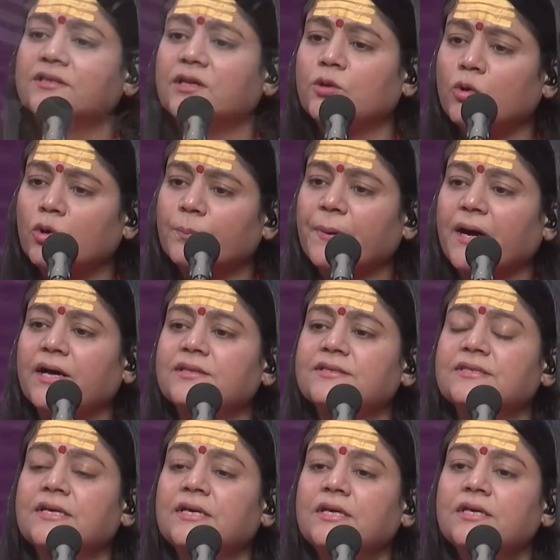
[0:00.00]

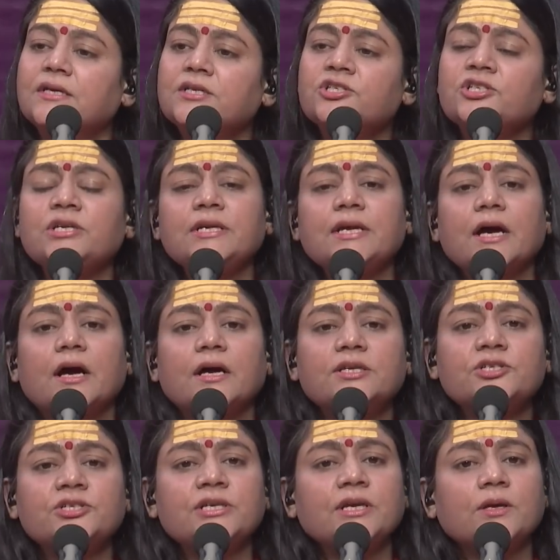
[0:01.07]
Lokpals.
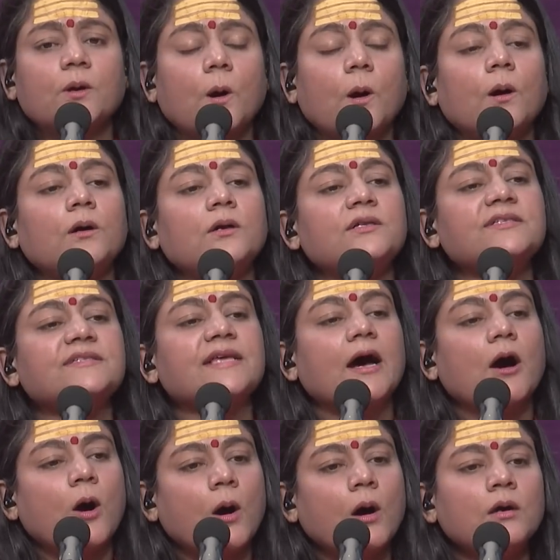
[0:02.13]
She calls
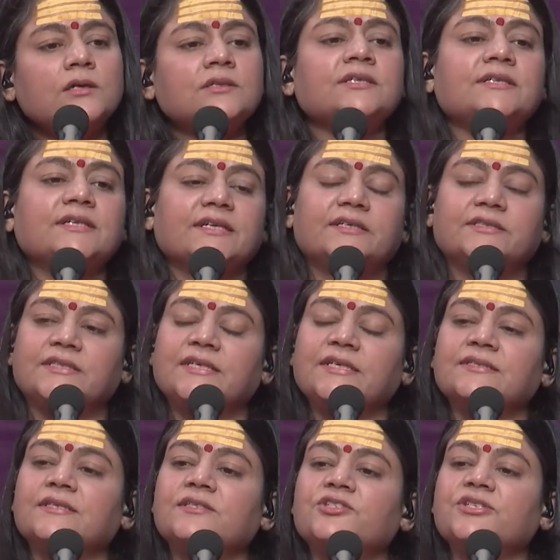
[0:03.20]
all the deities
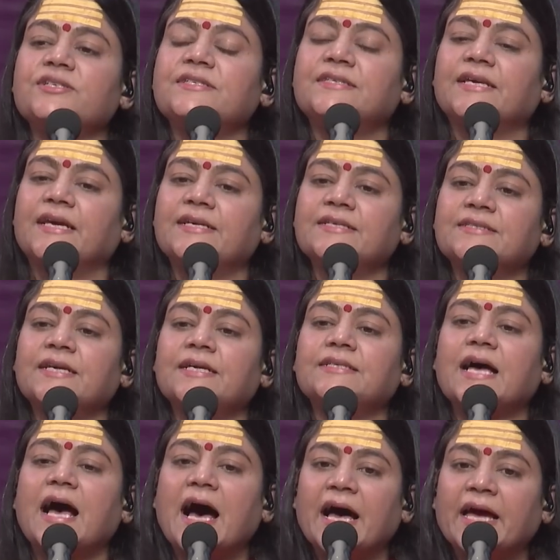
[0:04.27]
and she says
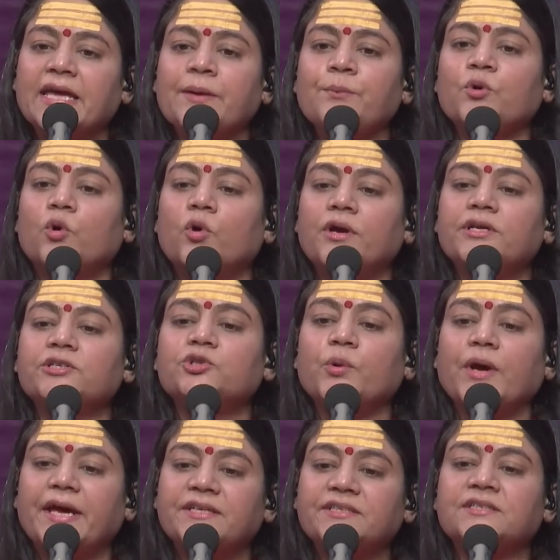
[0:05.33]
that I am going to
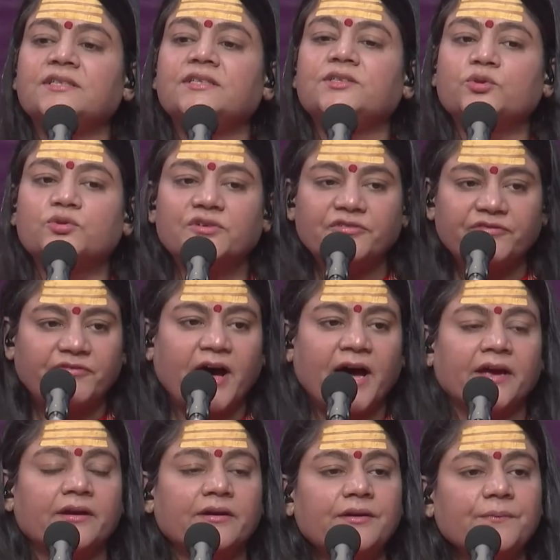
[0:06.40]
enter into the
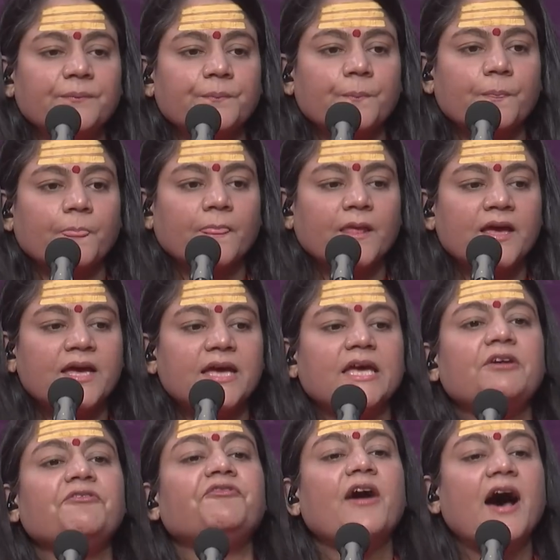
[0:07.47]
fire.
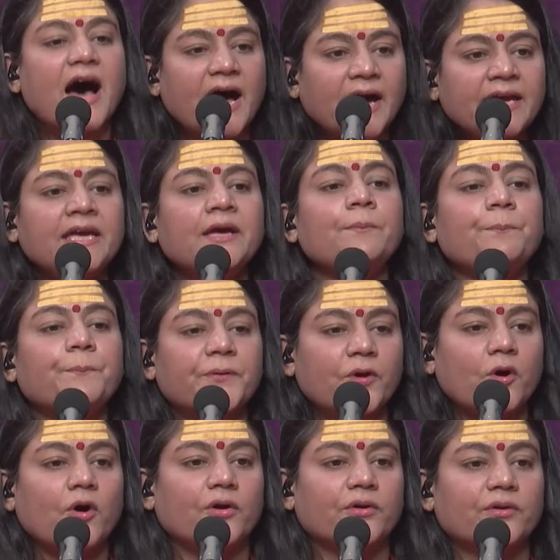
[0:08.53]
If I am
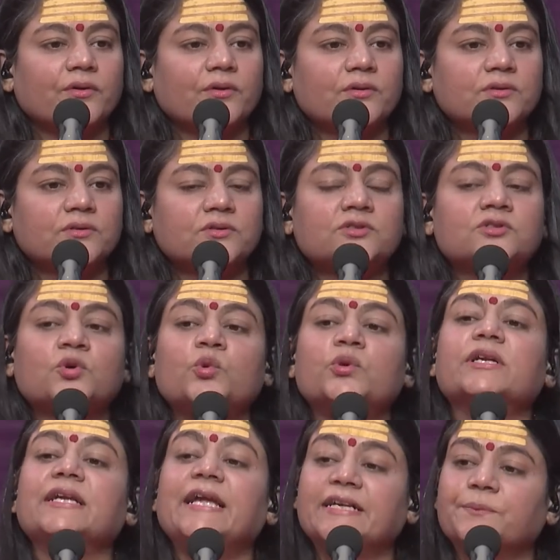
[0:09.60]
pure,
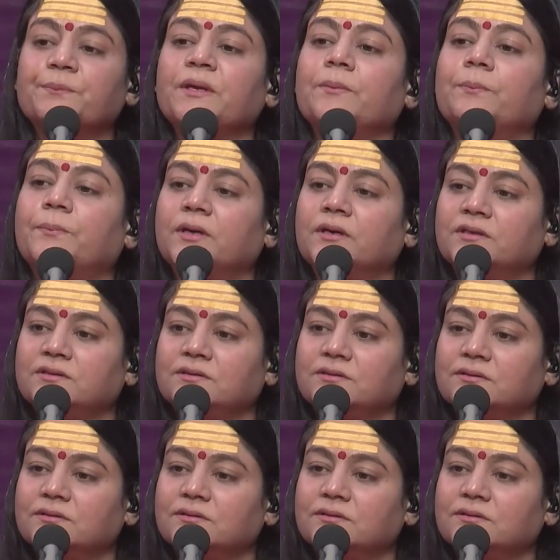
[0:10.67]
don't let me burn.